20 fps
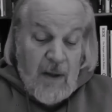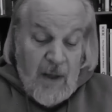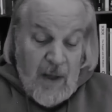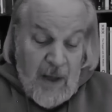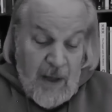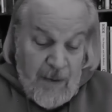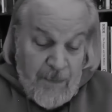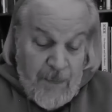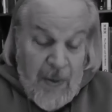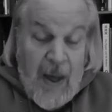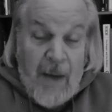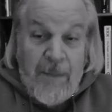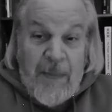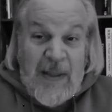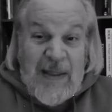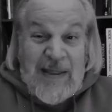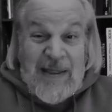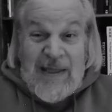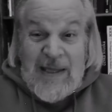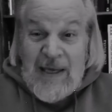
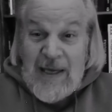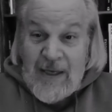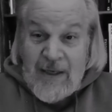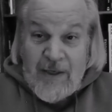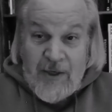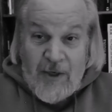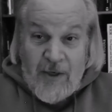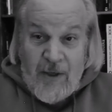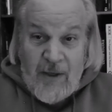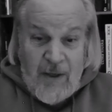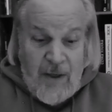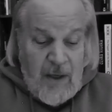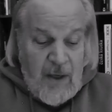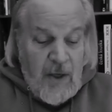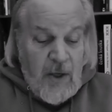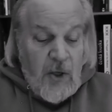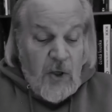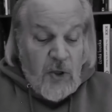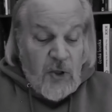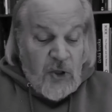puppet theater,
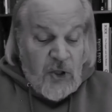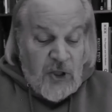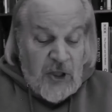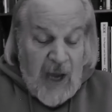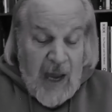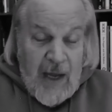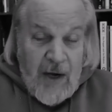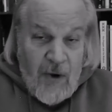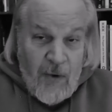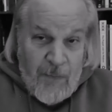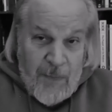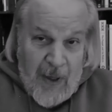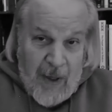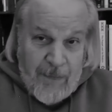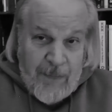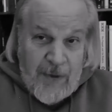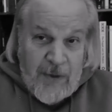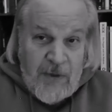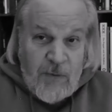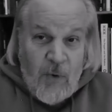shadow
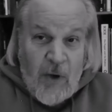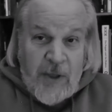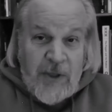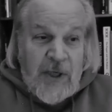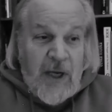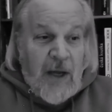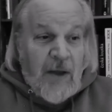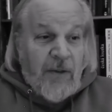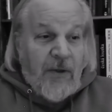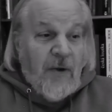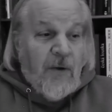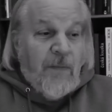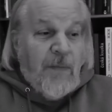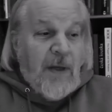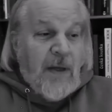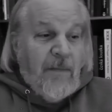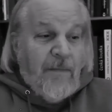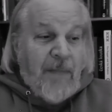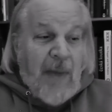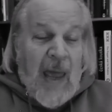puppets. Watch out, there will
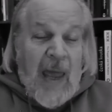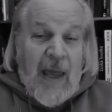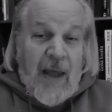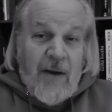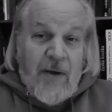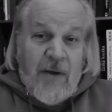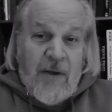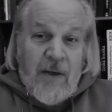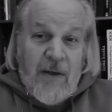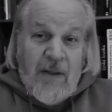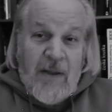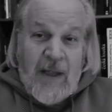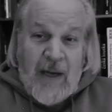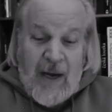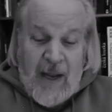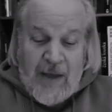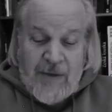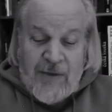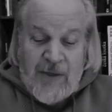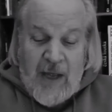be a band
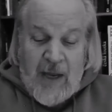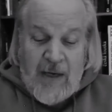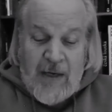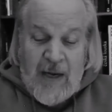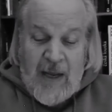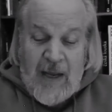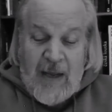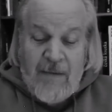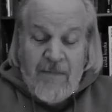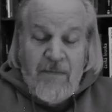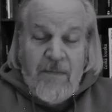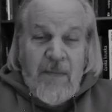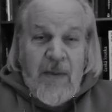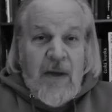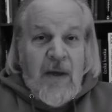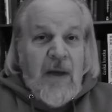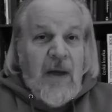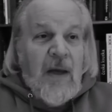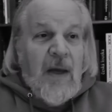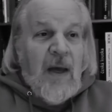that has that name.
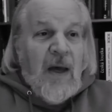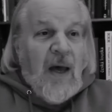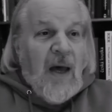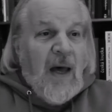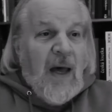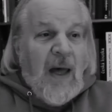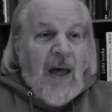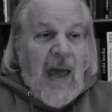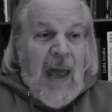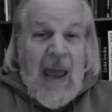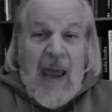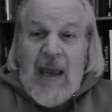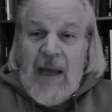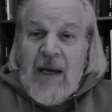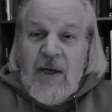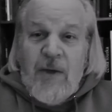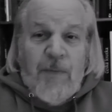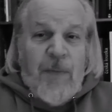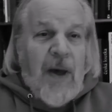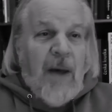
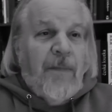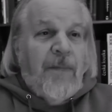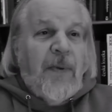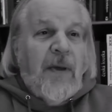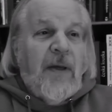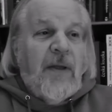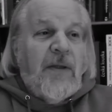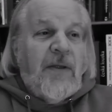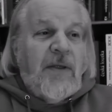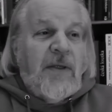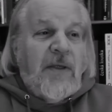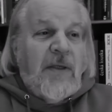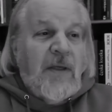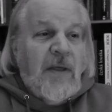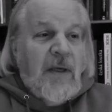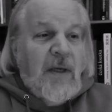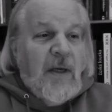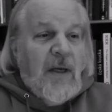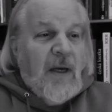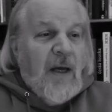Hand
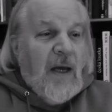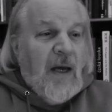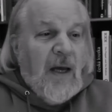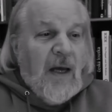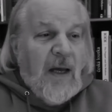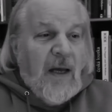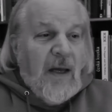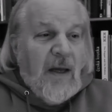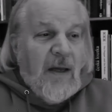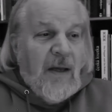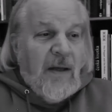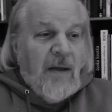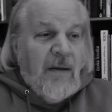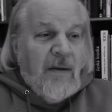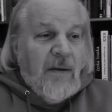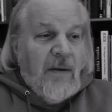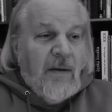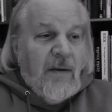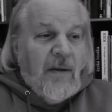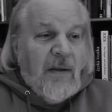puppets,
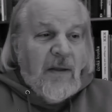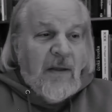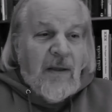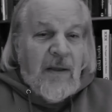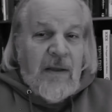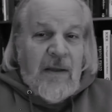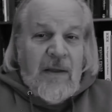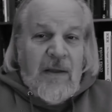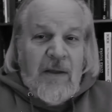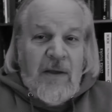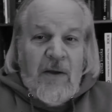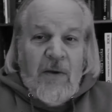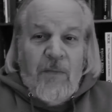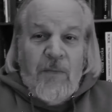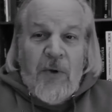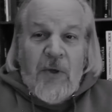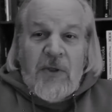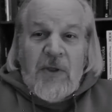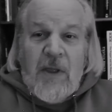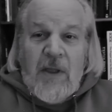
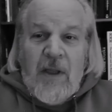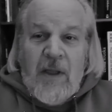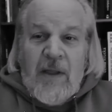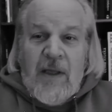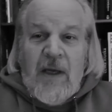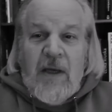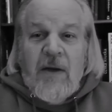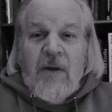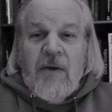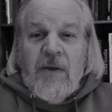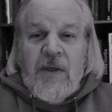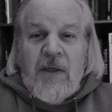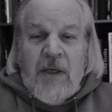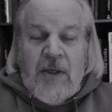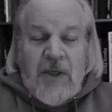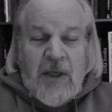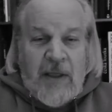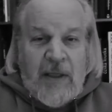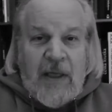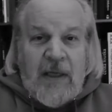books on the theater and
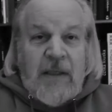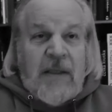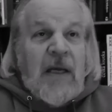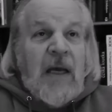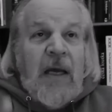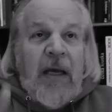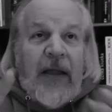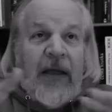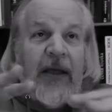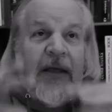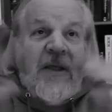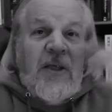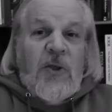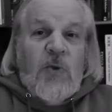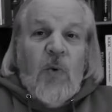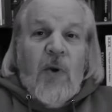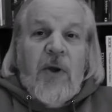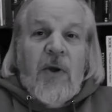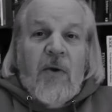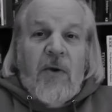such like this. This
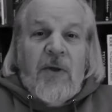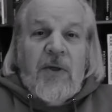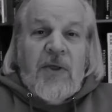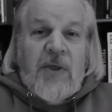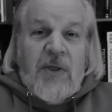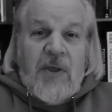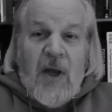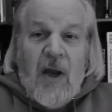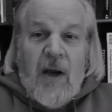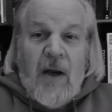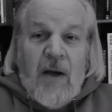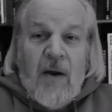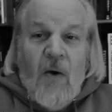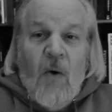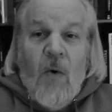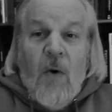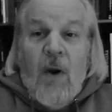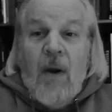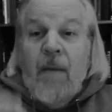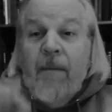is where you're going to start.
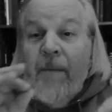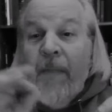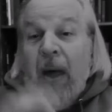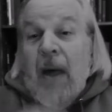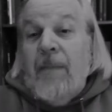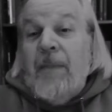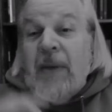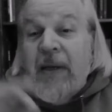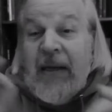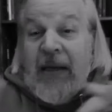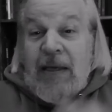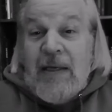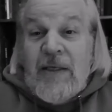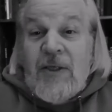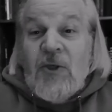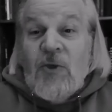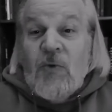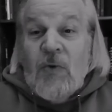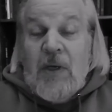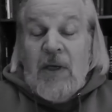Or puppet
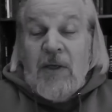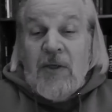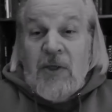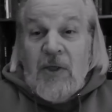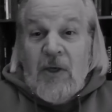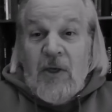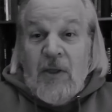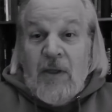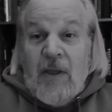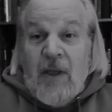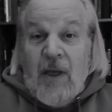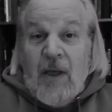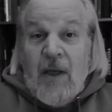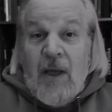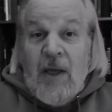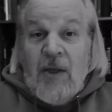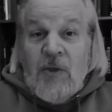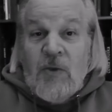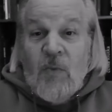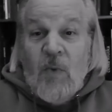history is a good thing
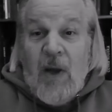as